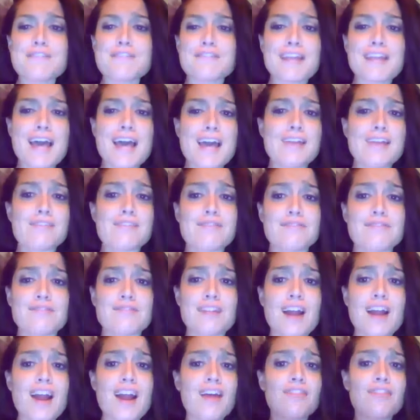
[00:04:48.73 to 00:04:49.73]
flag
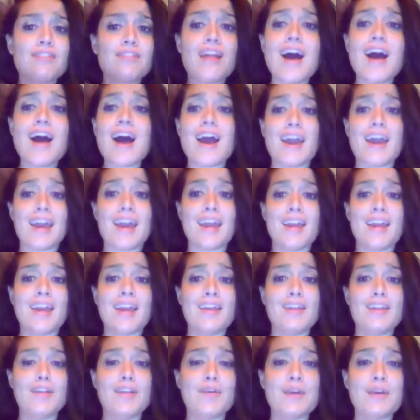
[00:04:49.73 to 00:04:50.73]
fly.
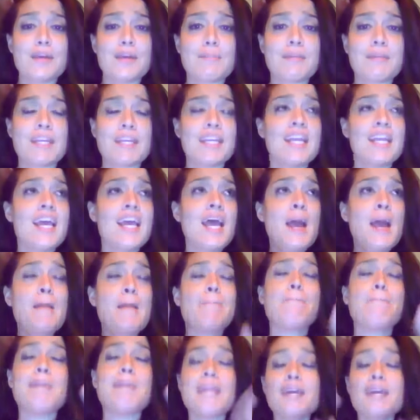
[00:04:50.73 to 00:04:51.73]
You know what I mean?
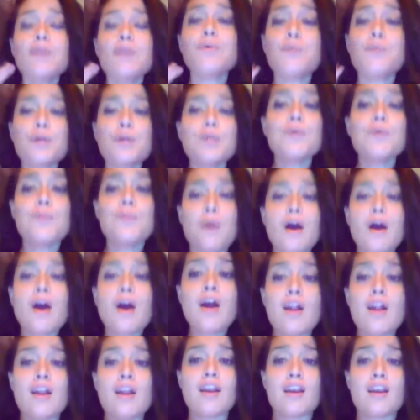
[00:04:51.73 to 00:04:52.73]
Be who you
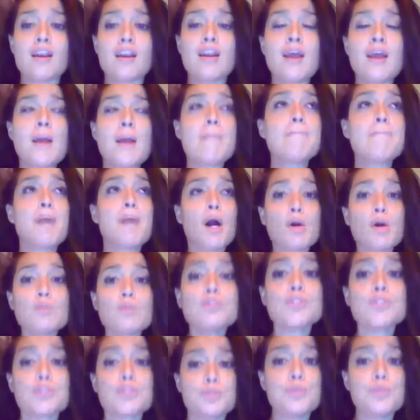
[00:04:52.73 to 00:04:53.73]
are.
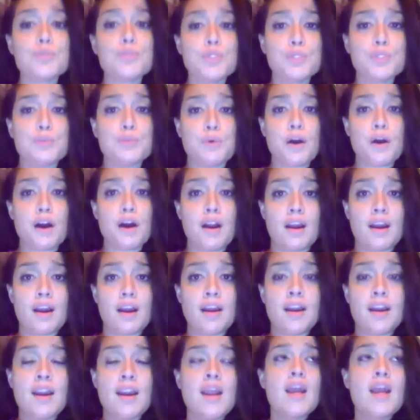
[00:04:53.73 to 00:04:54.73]
Post who you
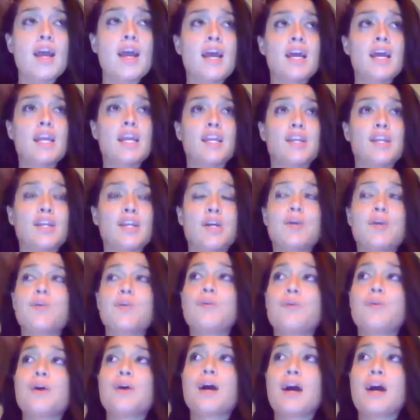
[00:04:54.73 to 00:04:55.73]
are. You
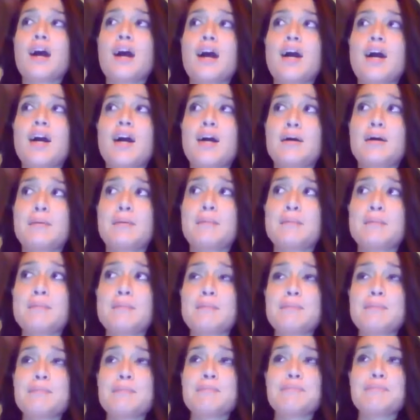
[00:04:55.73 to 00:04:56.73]
know,
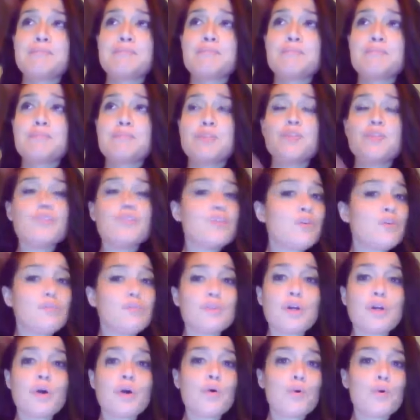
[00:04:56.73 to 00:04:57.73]
um, you don't
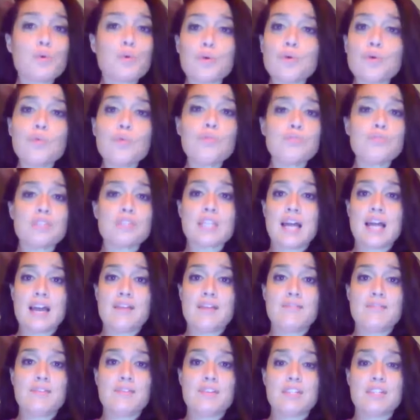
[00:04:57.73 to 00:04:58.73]
know whose
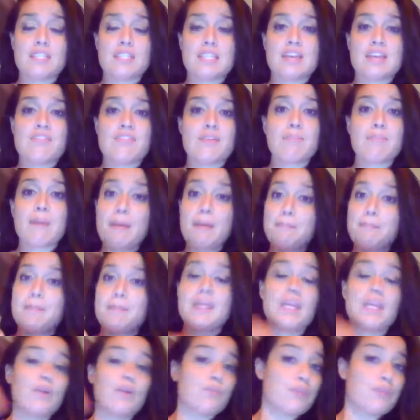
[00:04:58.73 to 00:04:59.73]
life you're saving by
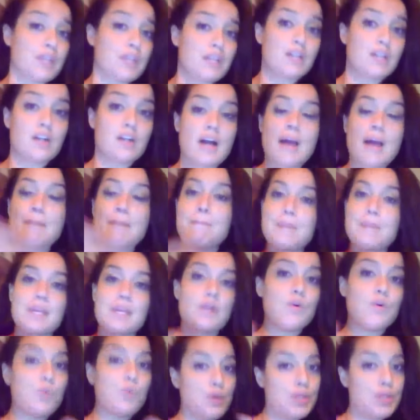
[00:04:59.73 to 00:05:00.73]
being real and
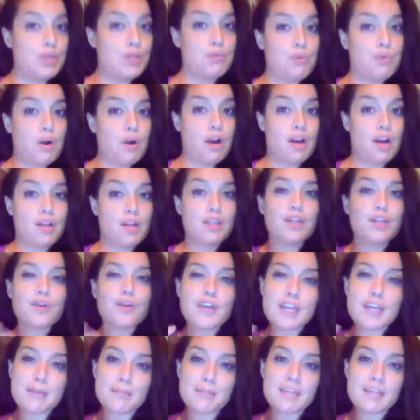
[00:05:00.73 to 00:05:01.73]
being who you are. You know
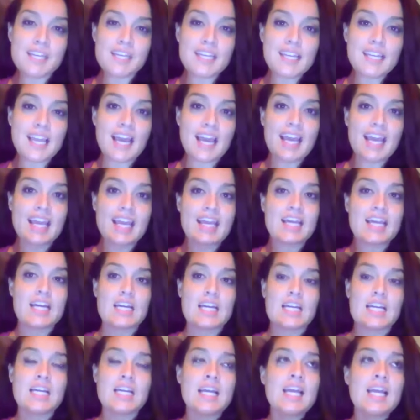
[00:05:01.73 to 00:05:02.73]
what I mean? Like,
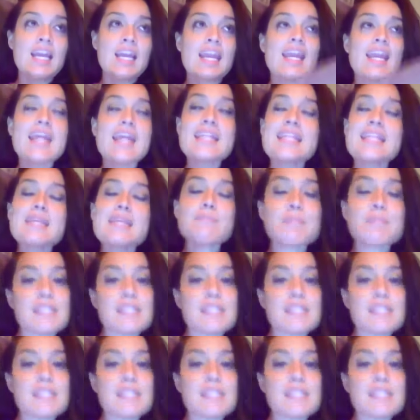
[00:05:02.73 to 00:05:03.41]
let them